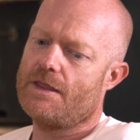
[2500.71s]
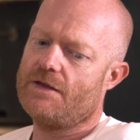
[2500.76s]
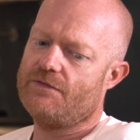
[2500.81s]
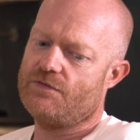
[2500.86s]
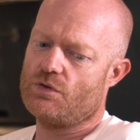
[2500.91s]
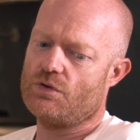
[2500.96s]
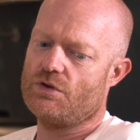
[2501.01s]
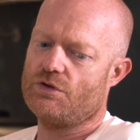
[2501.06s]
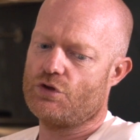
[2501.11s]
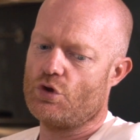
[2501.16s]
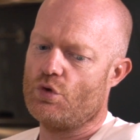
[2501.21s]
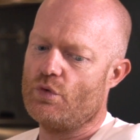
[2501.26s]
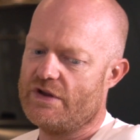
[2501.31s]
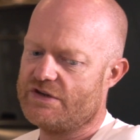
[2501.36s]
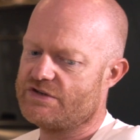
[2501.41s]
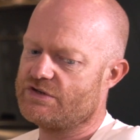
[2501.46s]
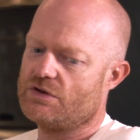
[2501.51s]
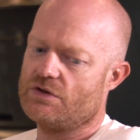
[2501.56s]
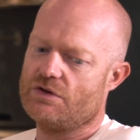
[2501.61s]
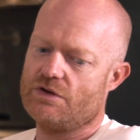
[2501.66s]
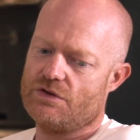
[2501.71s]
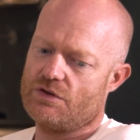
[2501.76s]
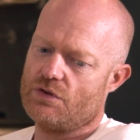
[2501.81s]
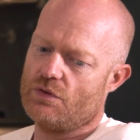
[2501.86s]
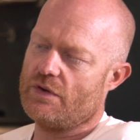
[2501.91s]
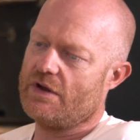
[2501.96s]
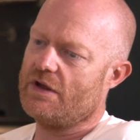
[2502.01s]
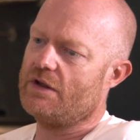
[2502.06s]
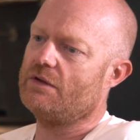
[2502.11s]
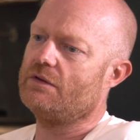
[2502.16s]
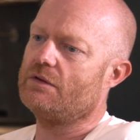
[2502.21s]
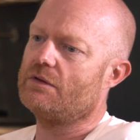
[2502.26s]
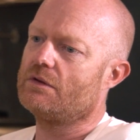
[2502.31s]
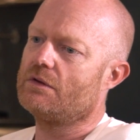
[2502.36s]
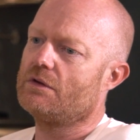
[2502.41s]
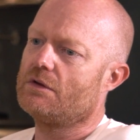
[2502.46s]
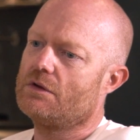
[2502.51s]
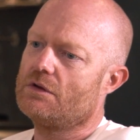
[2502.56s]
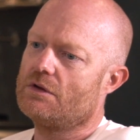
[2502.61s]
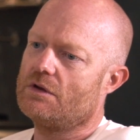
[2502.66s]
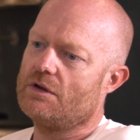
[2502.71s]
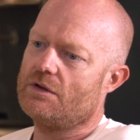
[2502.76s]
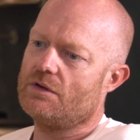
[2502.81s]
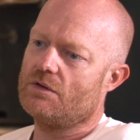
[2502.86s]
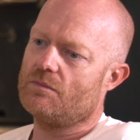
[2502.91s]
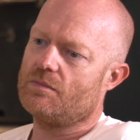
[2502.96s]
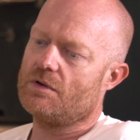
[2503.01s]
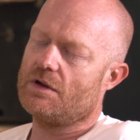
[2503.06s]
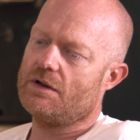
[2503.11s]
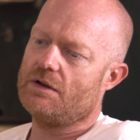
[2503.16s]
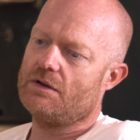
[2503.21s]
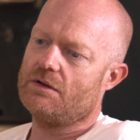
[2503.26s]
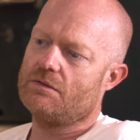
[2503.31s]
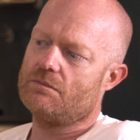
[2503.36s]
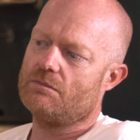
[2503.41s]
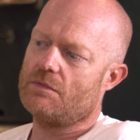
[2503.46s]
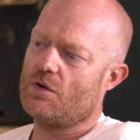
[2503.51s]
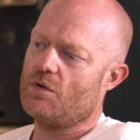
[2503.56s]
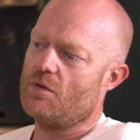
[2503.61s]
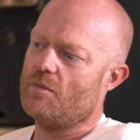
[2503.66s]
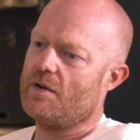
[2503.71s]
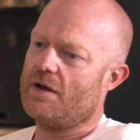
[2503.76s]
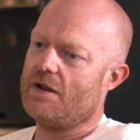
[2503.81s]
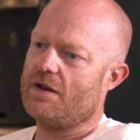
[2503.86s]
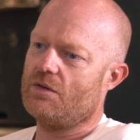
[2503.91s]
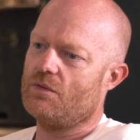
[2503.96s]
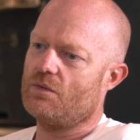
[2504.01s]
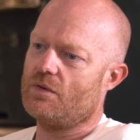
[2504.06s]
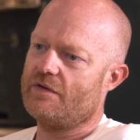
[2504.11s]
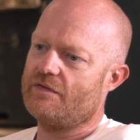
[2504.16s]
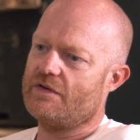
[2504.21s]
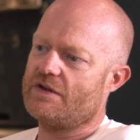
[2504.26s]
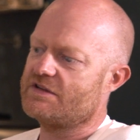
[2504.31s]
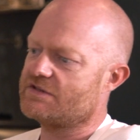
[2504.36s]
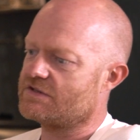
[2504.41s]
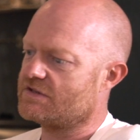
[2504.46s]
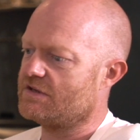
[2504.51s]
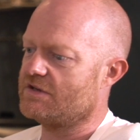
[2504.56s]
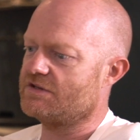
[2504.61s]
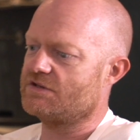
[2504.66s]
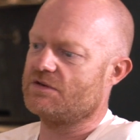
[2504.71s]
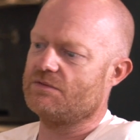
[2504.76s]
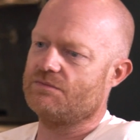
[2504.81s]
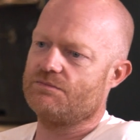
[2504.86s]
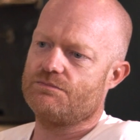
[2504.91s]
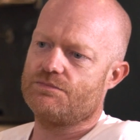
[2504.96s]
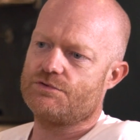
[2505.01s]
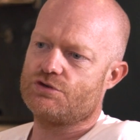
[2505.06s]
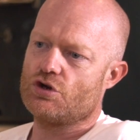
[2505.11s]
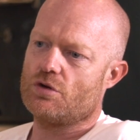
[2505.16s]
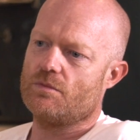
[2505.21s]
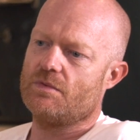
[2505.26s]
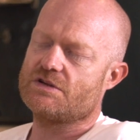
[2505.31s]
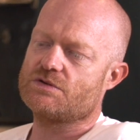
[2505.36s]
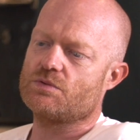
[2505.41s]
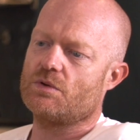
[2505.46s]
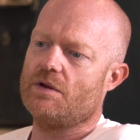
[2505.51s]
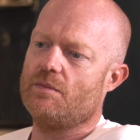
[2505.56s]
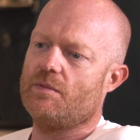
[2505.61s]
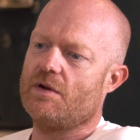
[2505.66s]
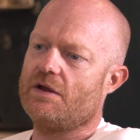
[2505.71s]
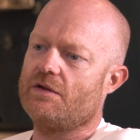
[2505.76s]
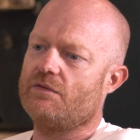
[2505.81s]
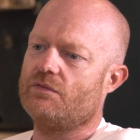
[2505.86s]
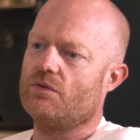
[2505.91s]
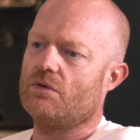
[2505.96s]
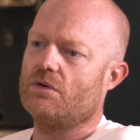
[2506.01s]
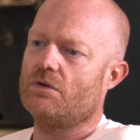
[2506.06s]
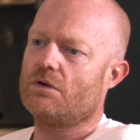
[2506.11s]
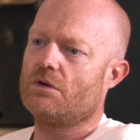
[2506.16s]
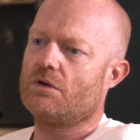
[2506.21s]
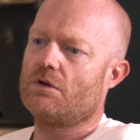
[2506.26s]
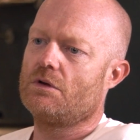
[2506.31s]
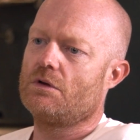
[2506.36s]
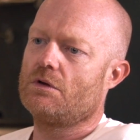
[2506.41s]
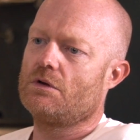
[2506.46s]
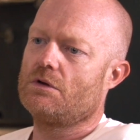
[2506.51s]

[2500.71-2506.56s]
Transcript: If you're going to do this, you're going to do it, and not bloody moan about it or whatever. That's a job. That's what you pay for. Mm.